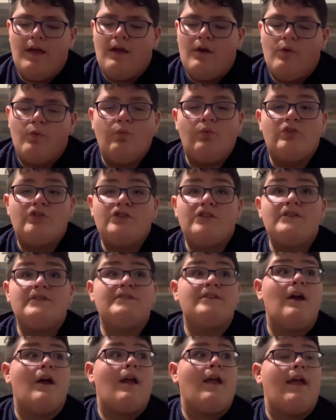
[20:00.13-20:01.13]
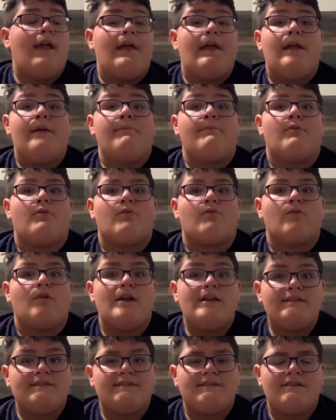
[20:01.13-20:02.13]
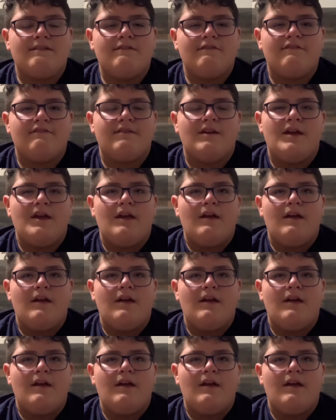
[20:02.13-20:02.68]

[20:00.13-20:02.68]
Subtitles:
which is impressive